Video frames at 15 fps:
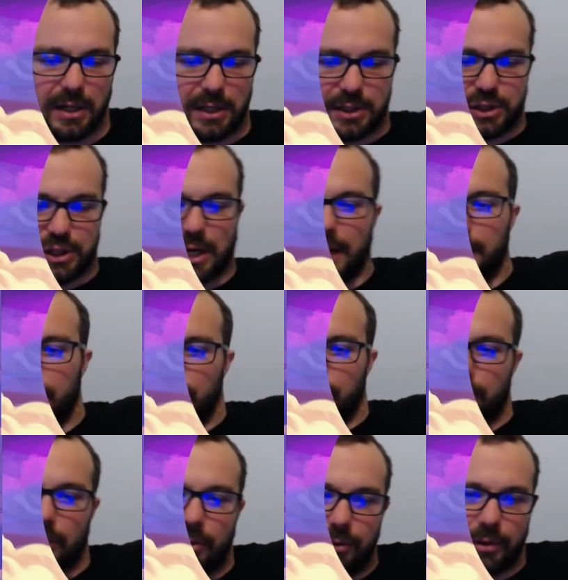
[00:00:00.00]
Giant
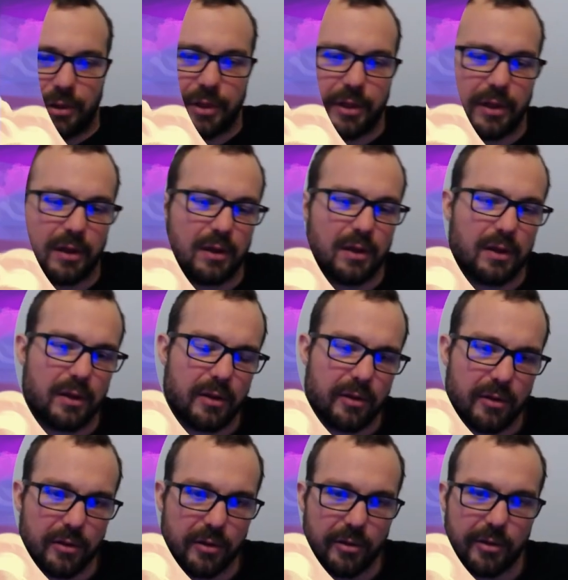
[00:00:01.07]
Growth
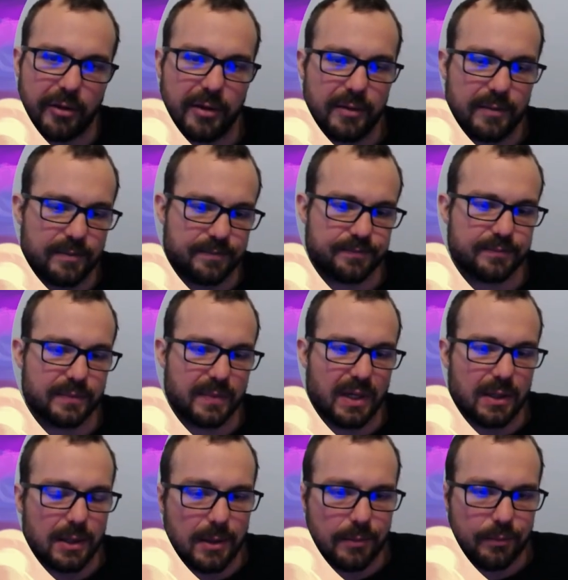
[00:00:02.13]
is
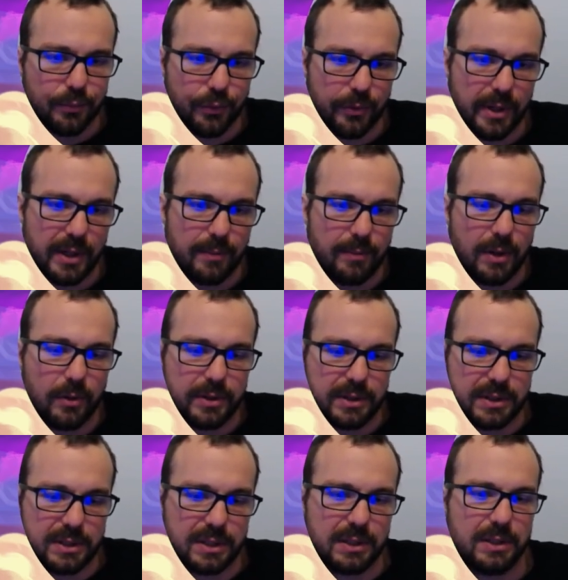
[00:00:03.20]
pretty
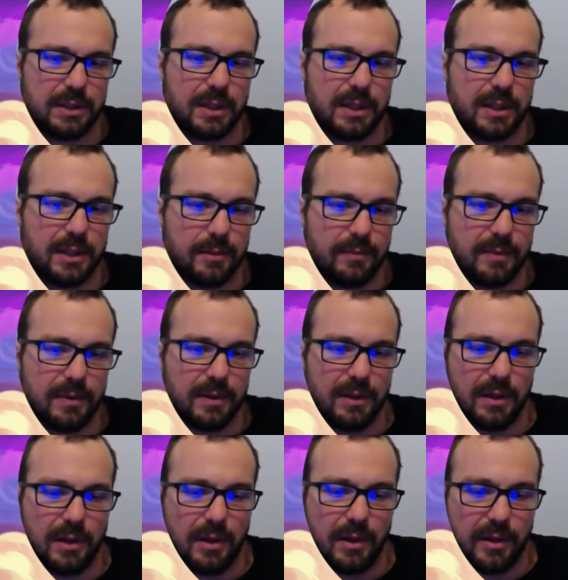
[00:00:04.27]
potent.
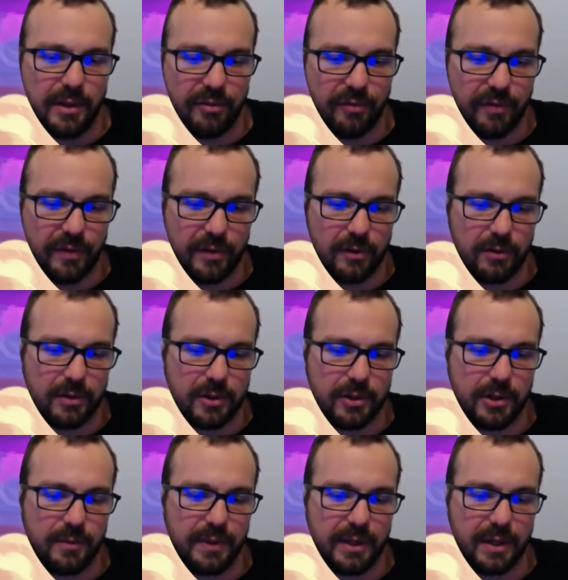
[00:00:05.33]
The Phil
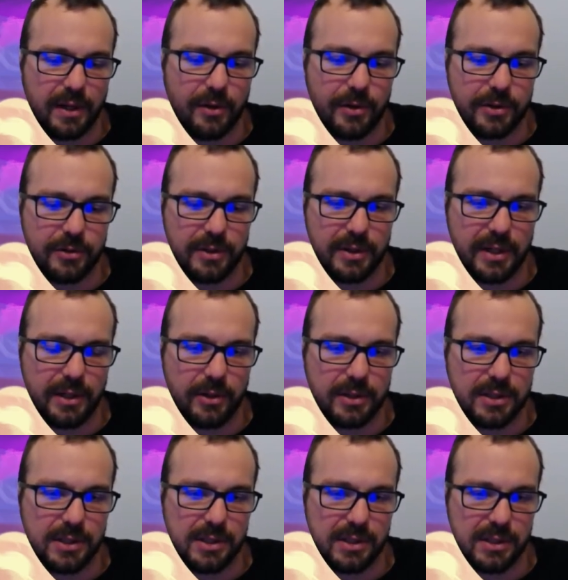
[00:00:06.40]
could be a character that I
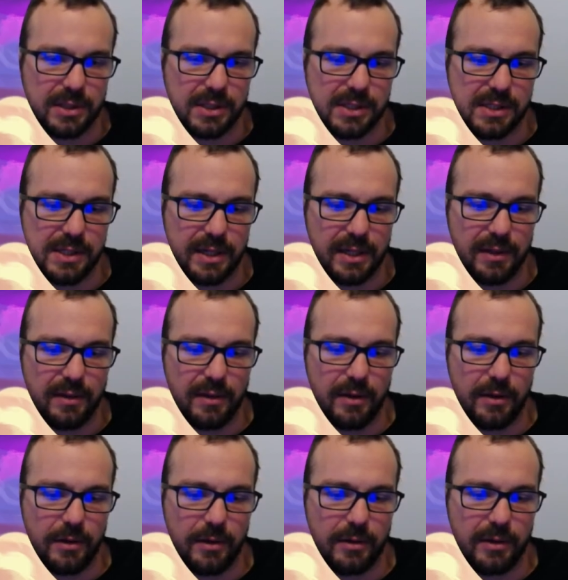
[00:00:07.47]
look to sneak in
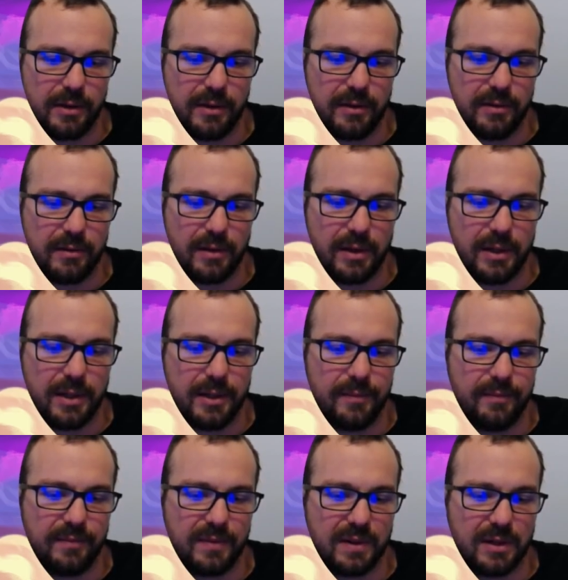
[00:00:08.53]
there and
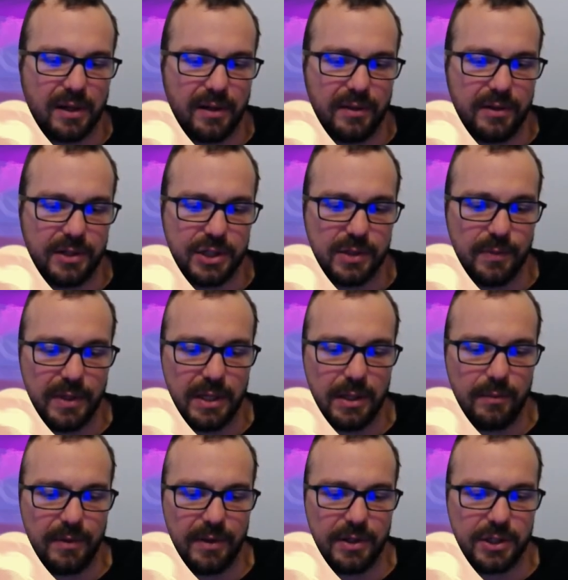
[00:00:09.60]
cut the
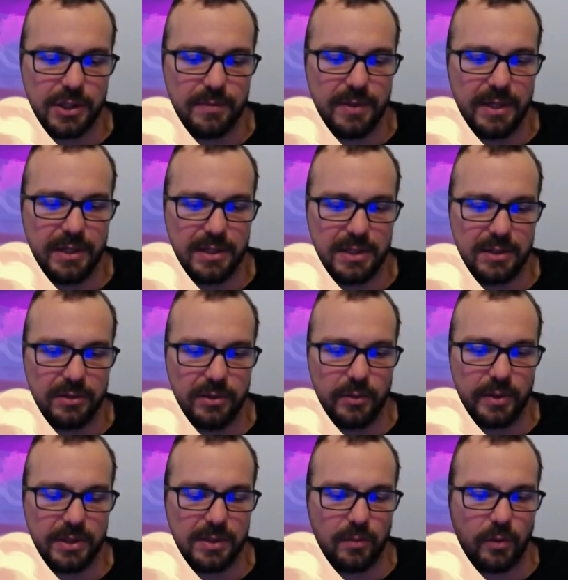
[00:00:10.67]
Shmi, but the Shmi is still
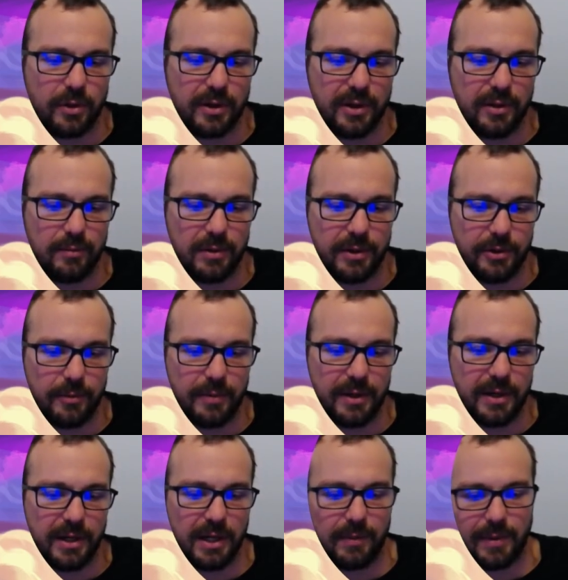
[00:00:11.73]
doing some work on the Plunder
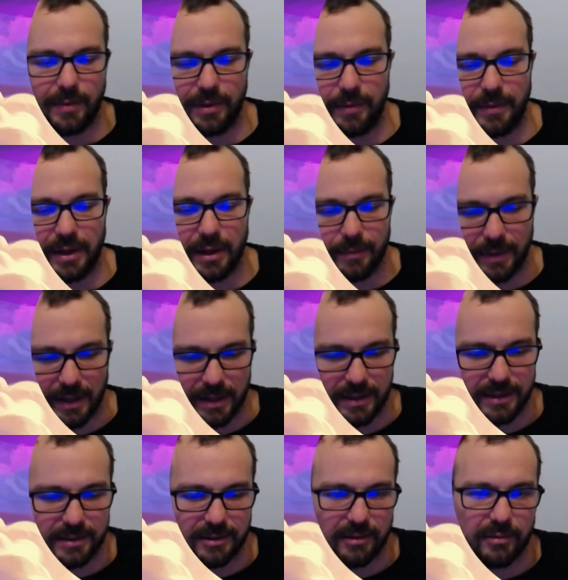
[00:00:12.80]
Penny and maybe the Mecha
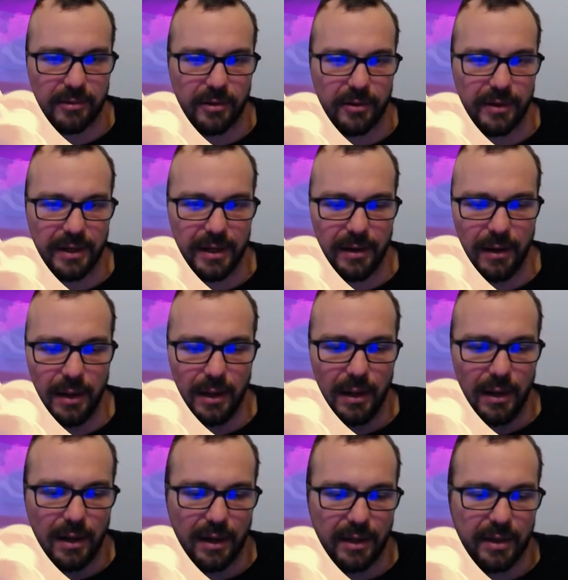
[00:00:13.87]
Man and all that.
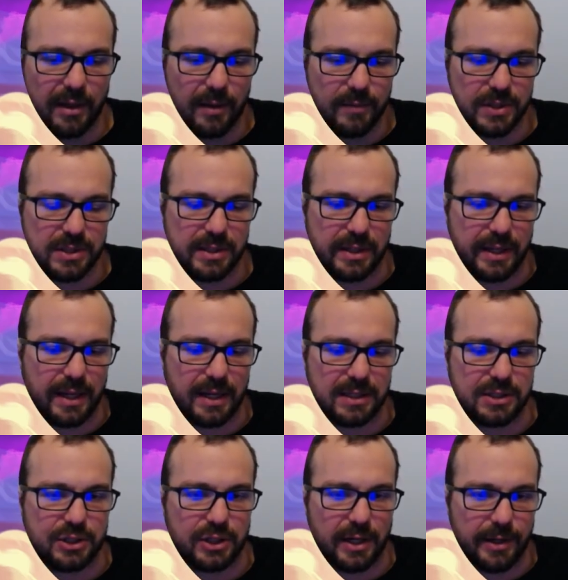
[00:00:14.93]
I think I'm just going to
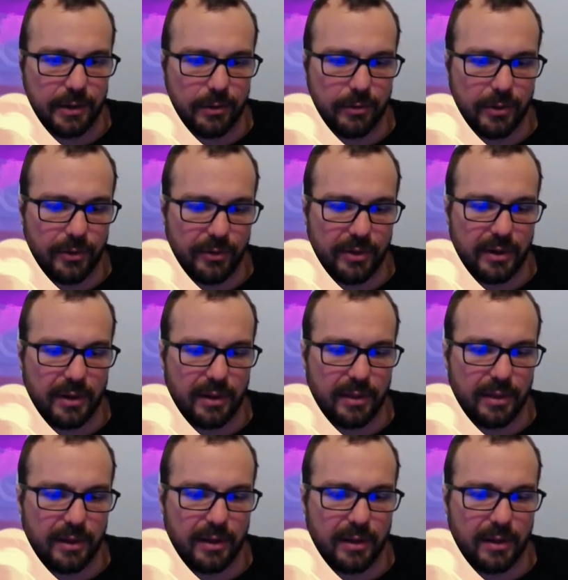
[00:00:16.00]
cast Giant Growth, and I
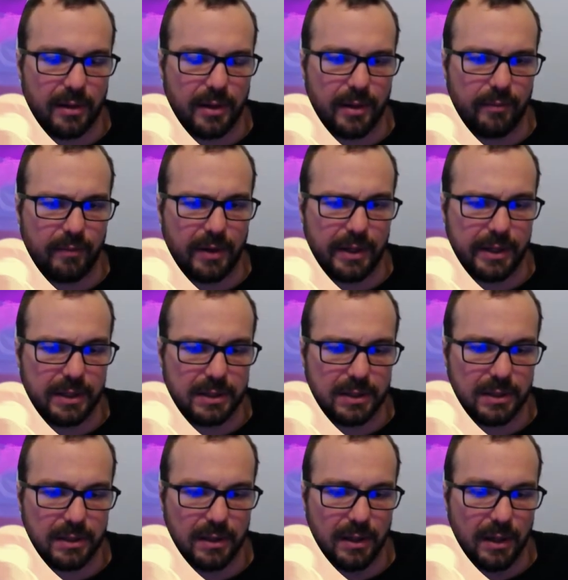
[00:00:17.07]
think I might...